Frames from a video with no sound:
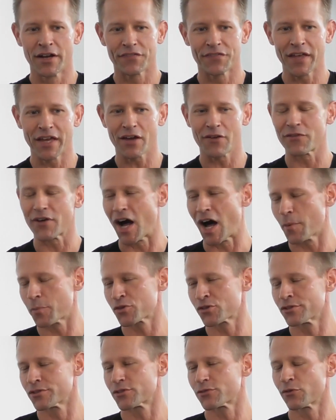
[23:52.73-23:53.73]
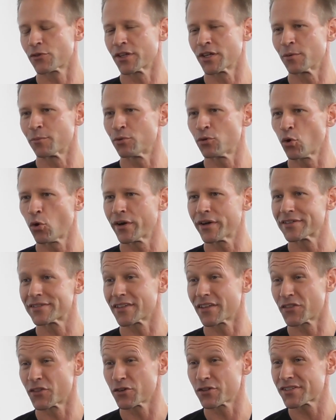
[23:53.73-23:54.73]
they have options for the employees
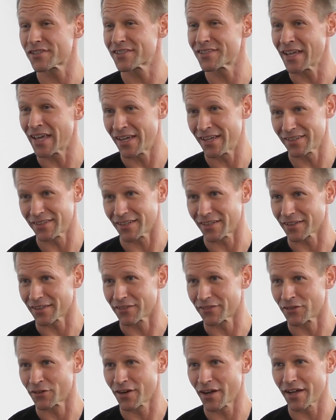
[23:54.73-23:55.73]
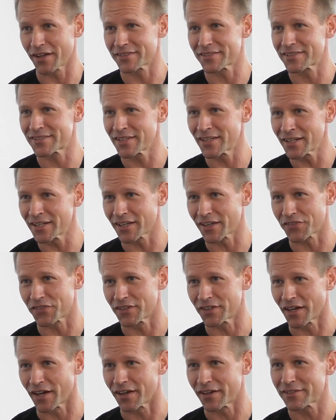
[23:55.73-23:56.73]
that they're standing. They're not sitting at the
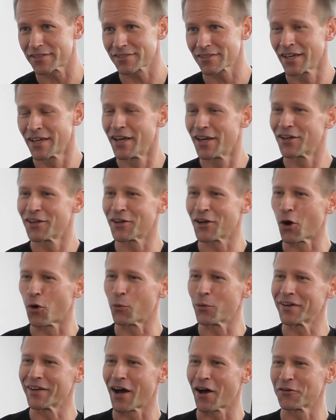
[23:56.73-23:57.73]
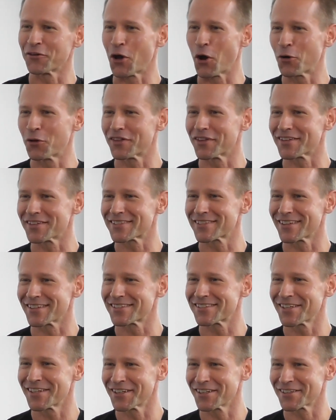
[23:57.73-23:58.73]
desk. You know, we now know this, that
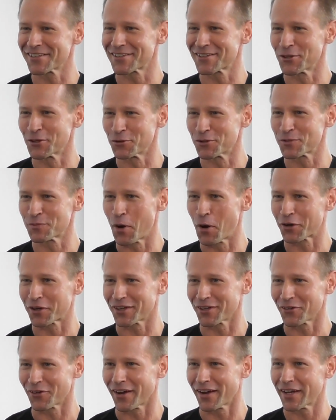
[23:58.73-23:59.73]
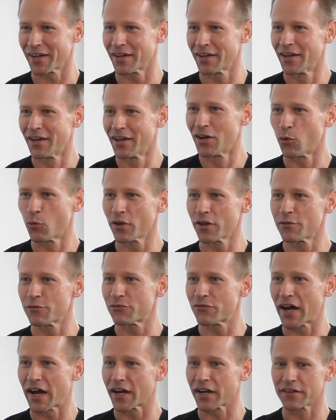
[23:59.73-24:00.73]
sitting is the new smoking, right? Well, in
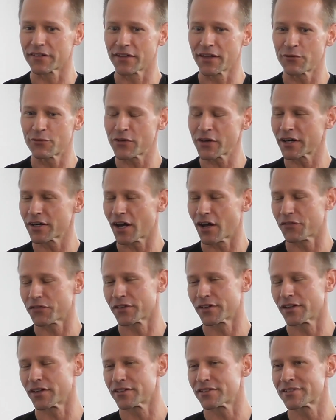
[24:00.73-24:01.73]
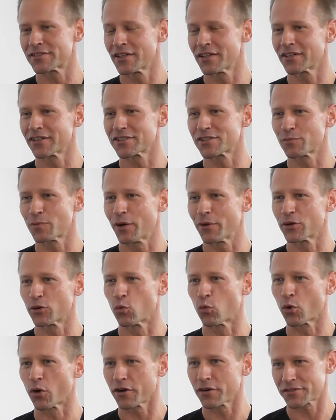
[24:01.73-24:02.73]
fact, they figured out that sitting is probably
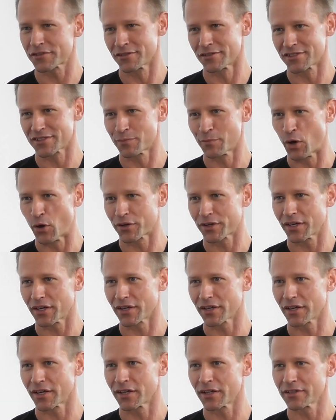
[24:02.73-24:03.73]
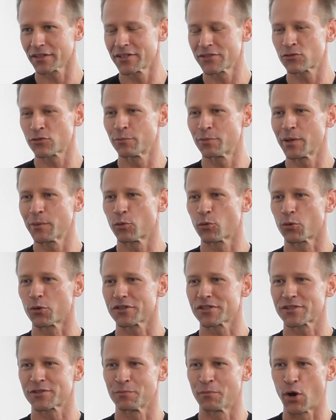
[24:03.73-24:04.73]
worse than smoking. At least when people were
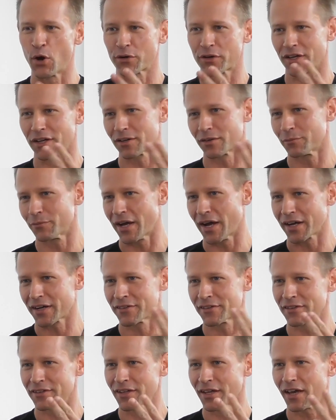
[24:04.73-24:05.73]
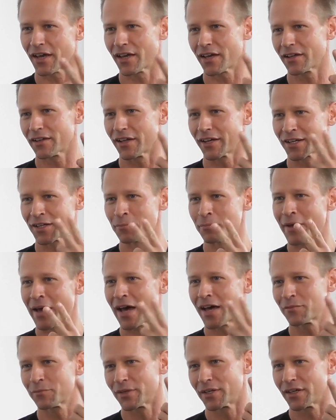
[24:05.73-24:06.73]
smoking back in the day, like in
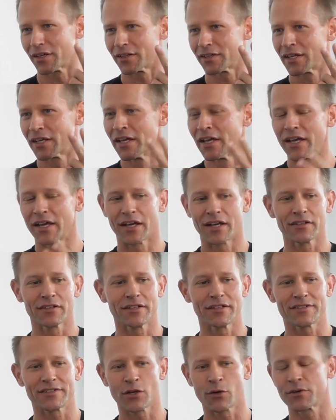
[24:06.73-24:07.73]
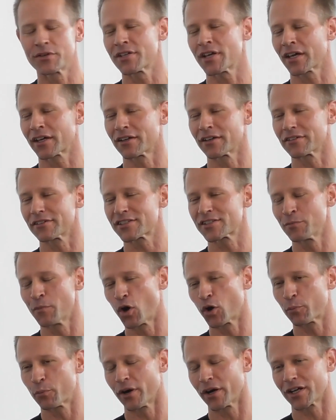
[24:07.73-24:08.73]
Mad Men, at least they were taking a
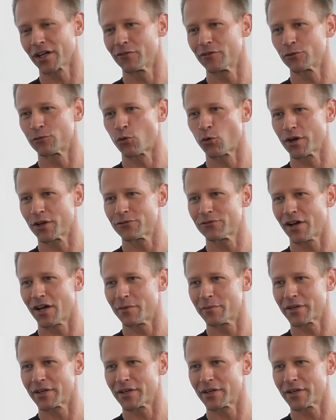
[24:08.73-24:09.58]
smoke break every 45 minutes,